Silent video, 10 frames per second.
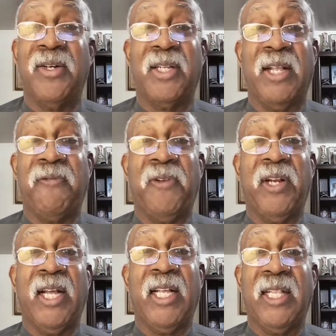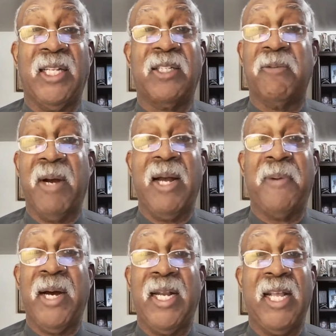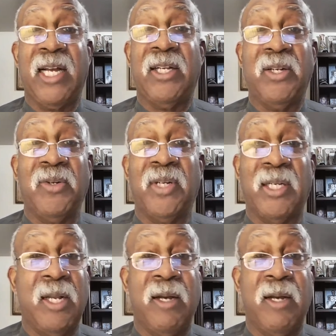Look, they feel like this is my body, I can do it.